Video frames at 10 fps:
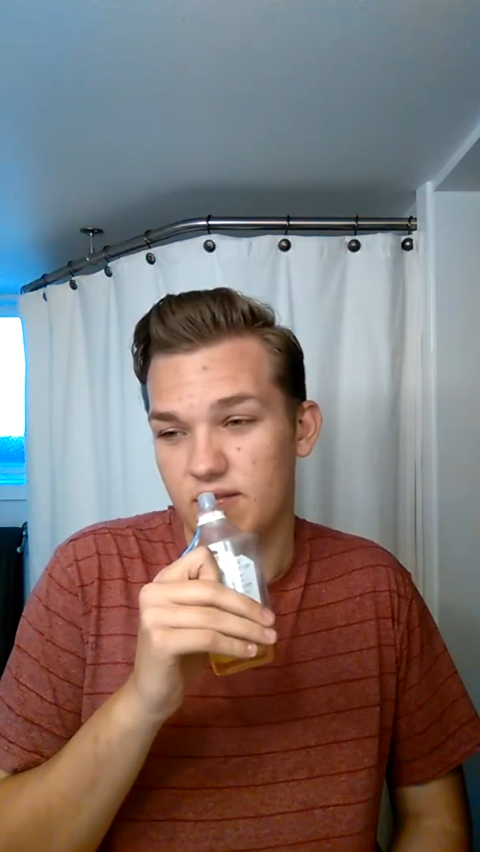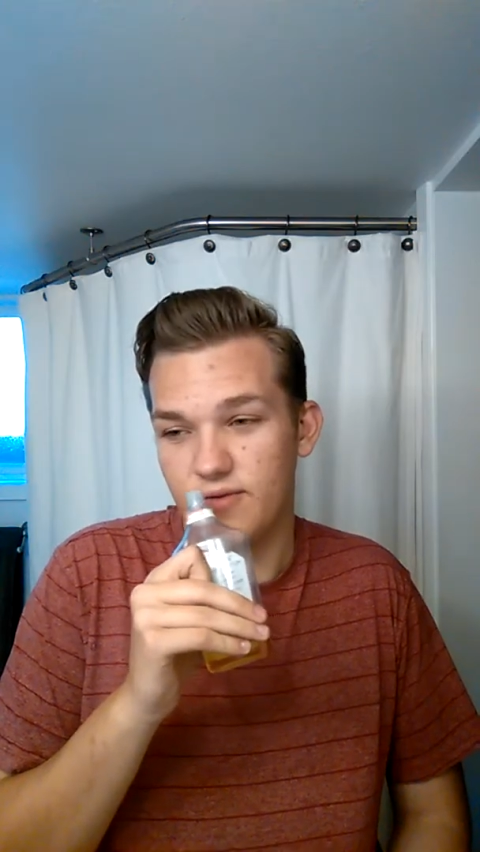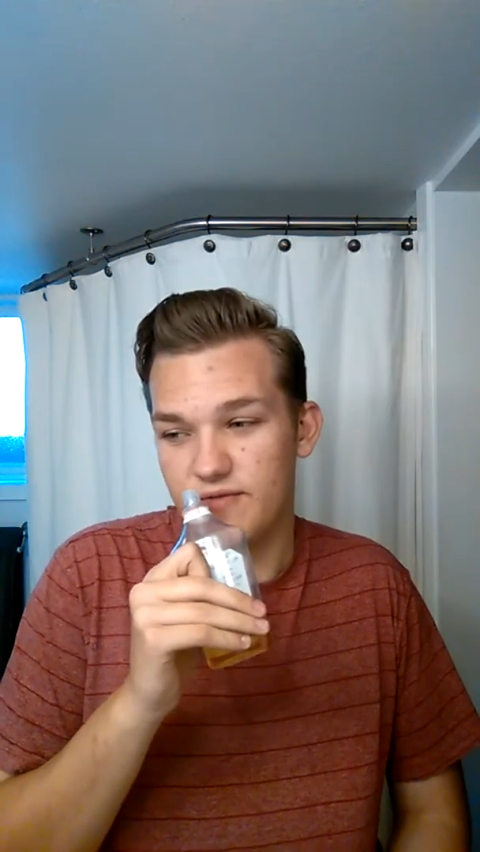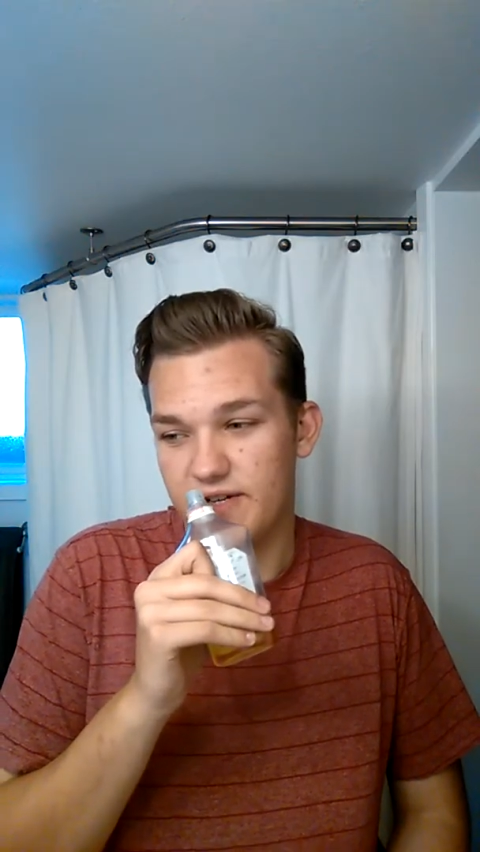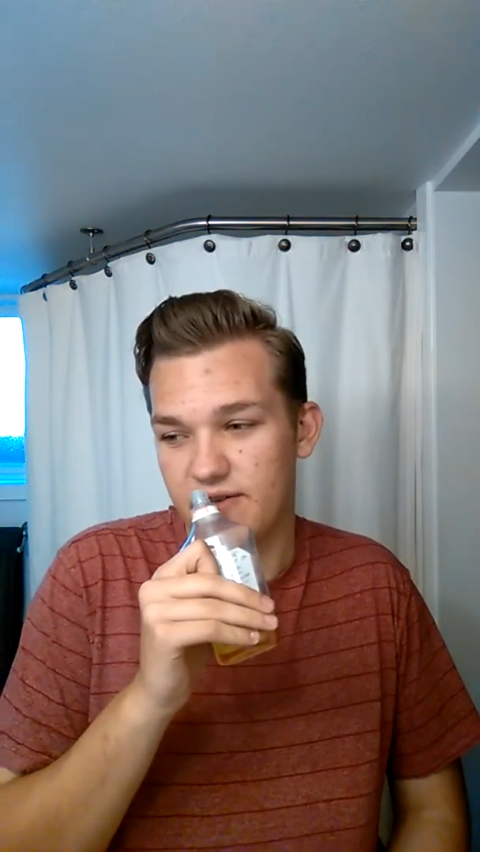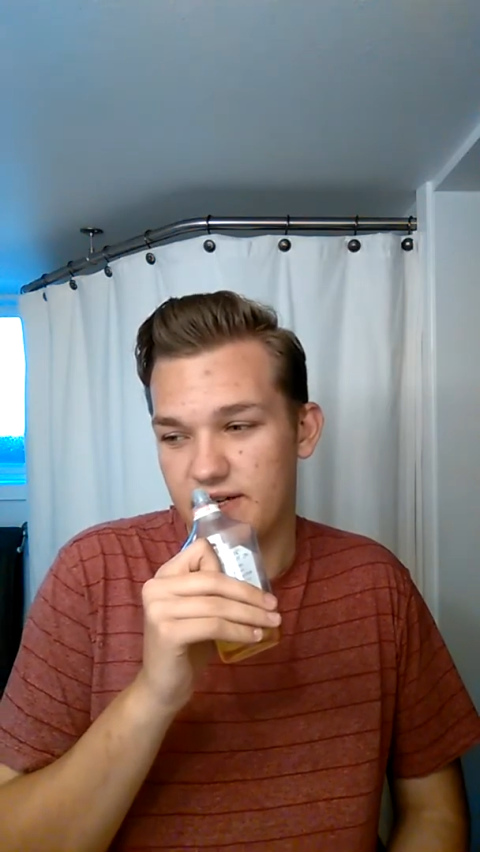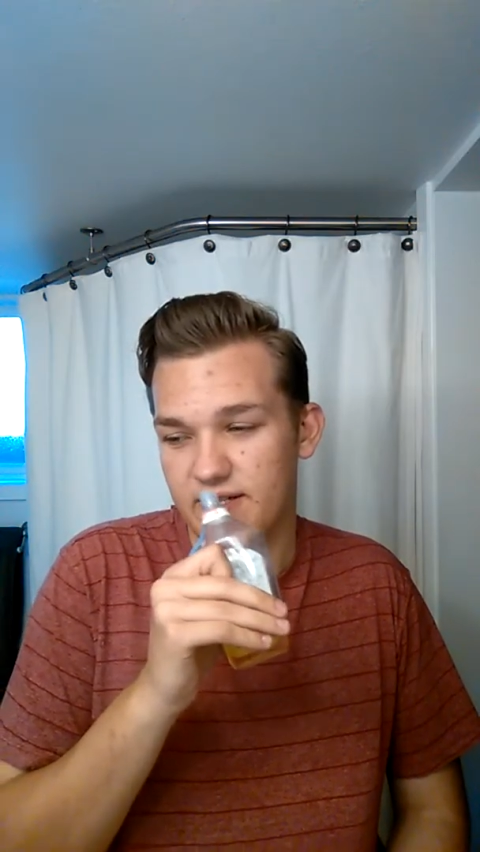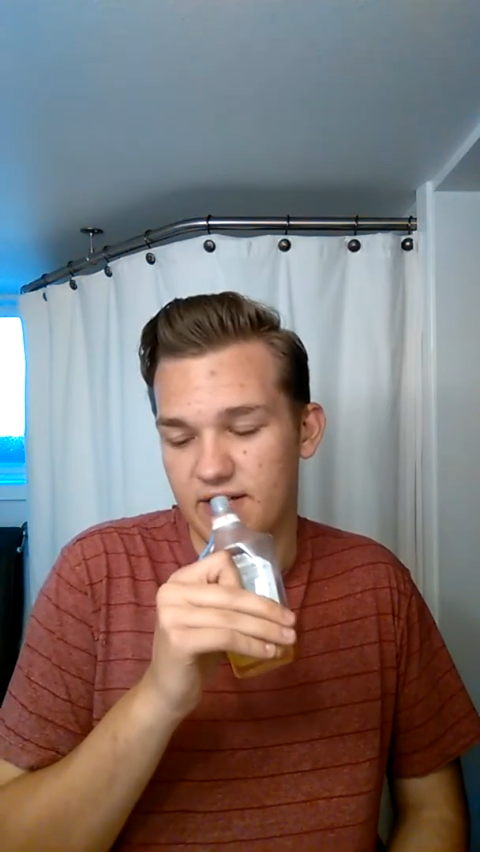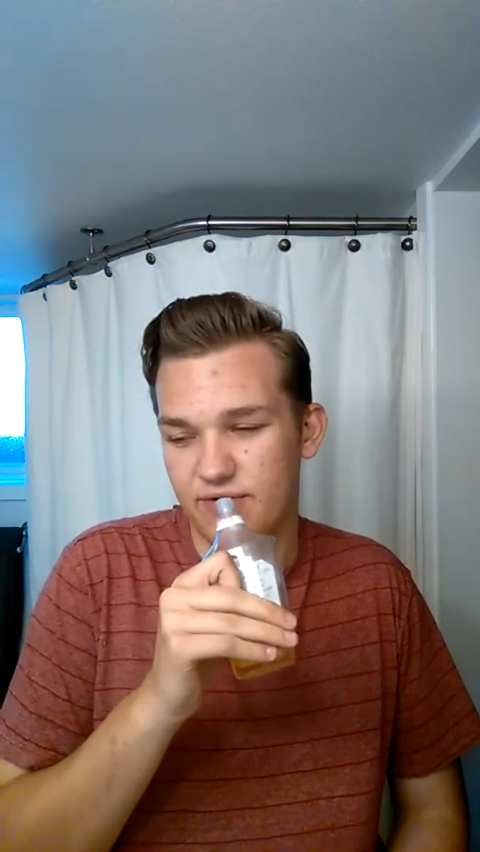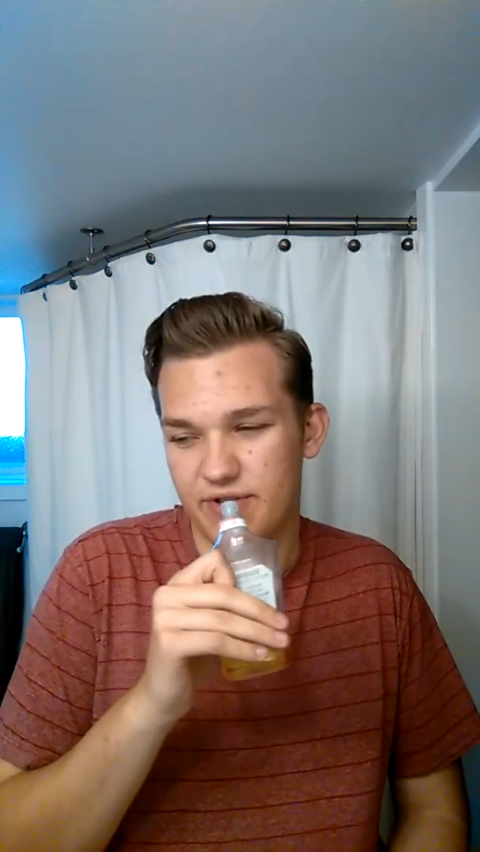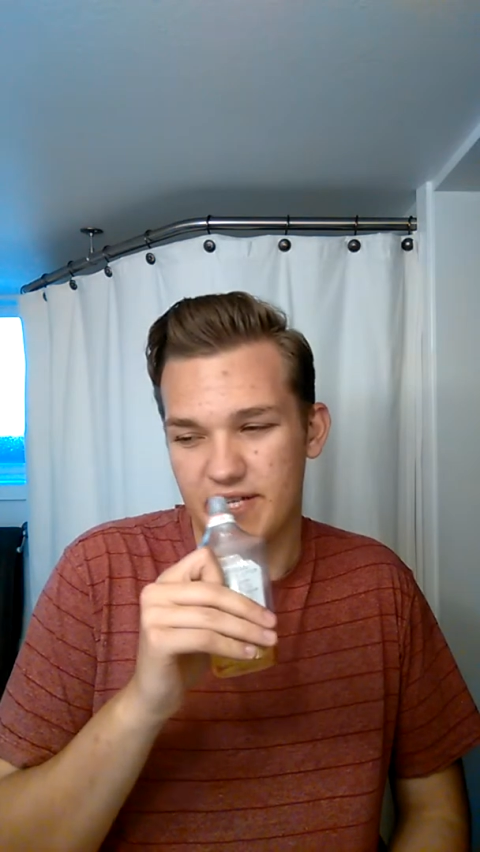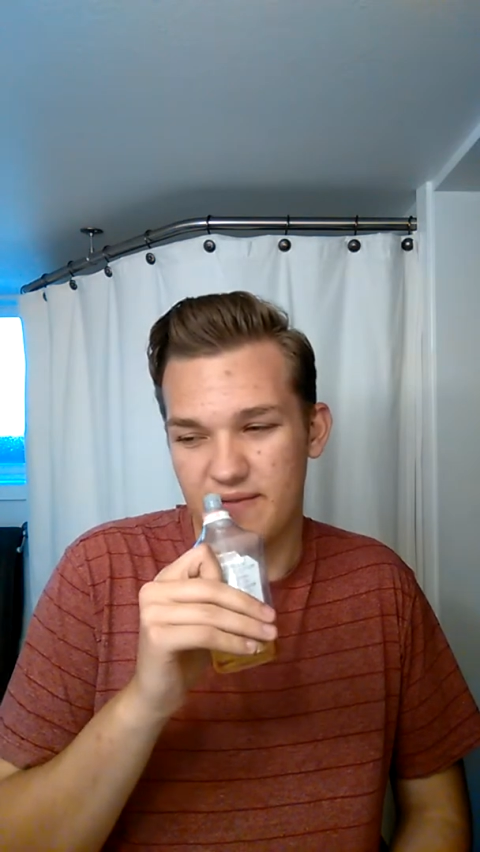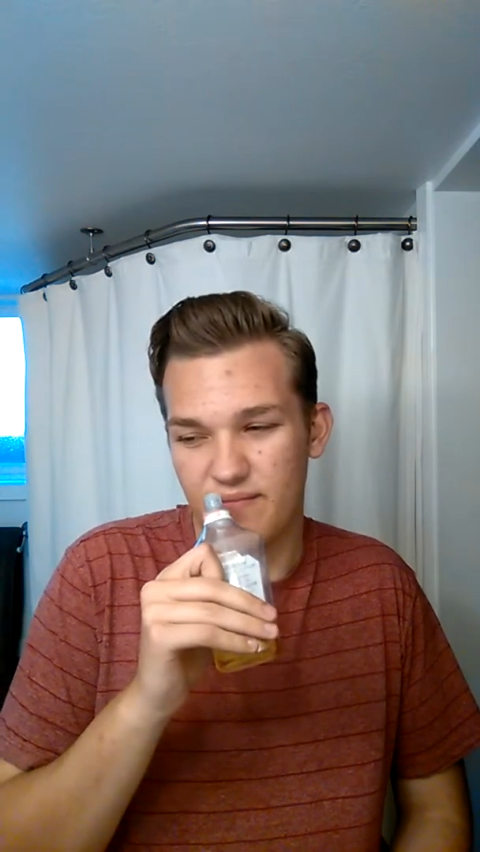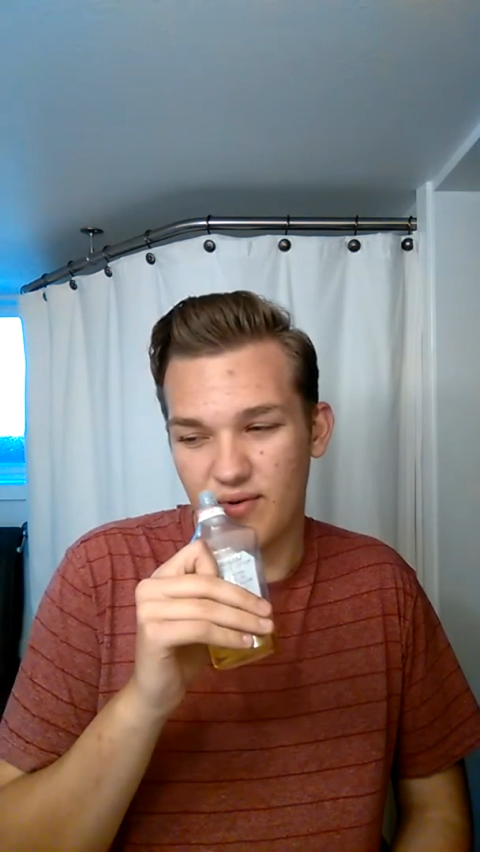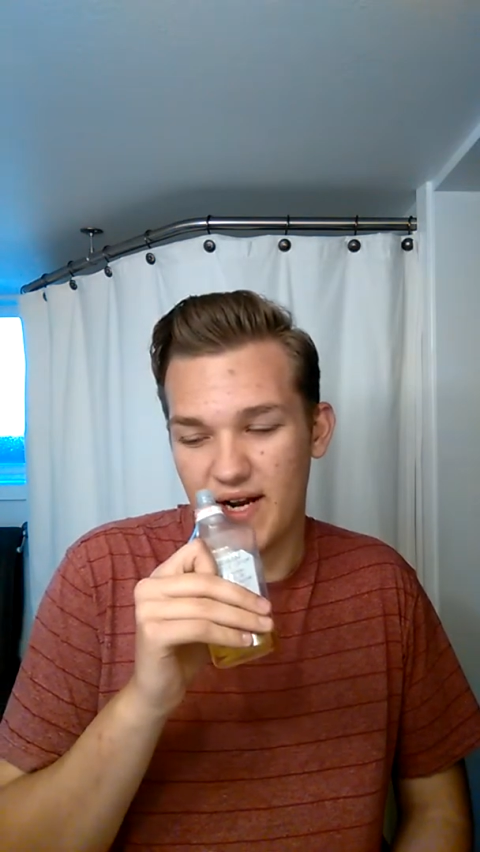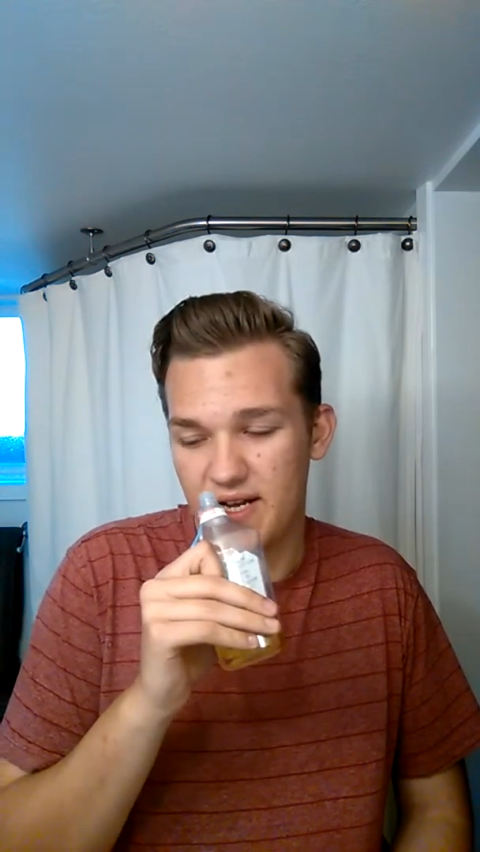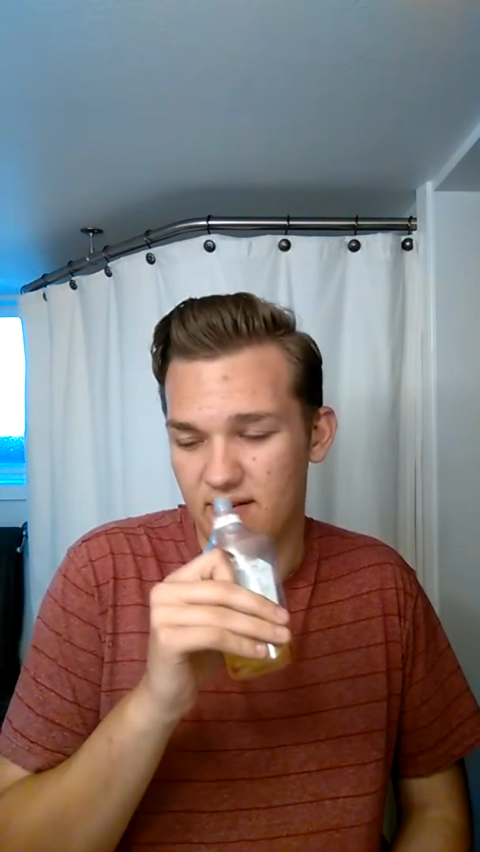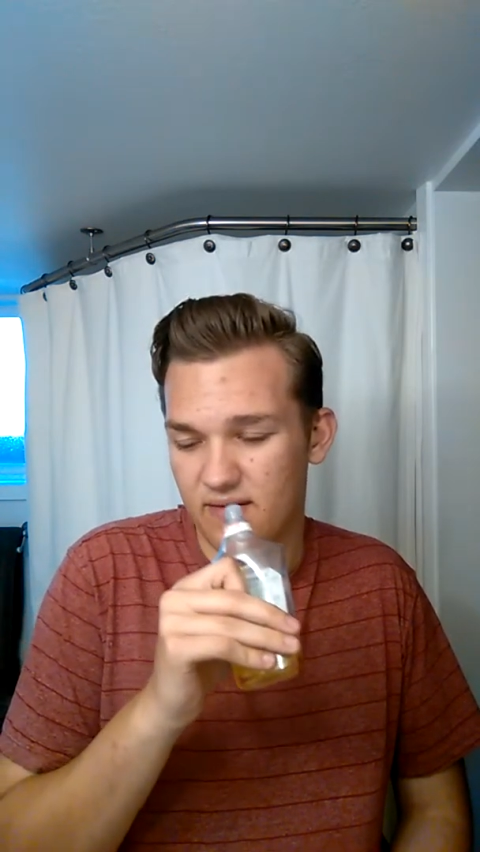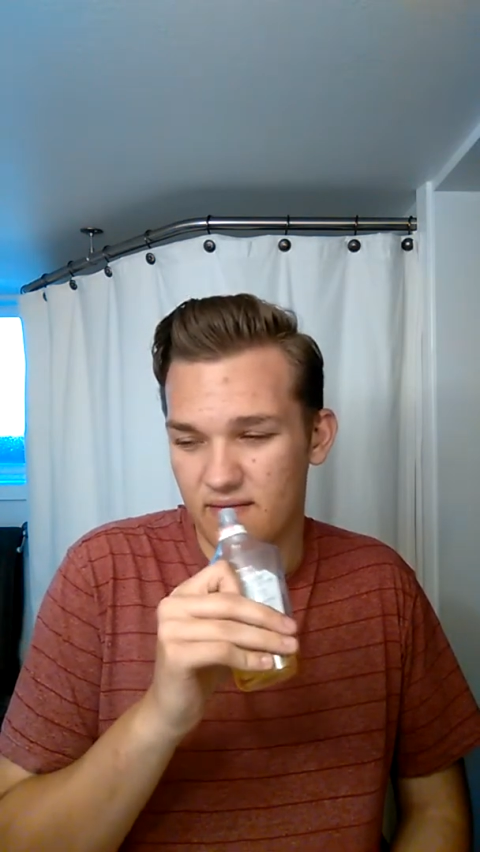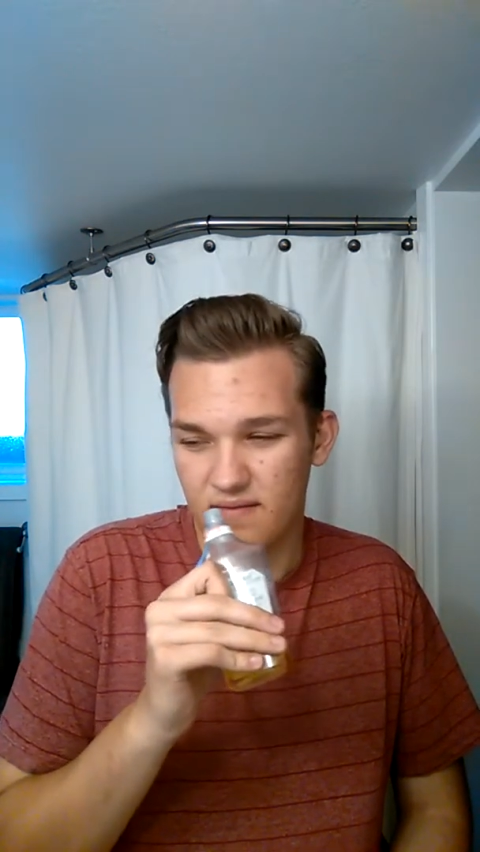It was very citrusy and bright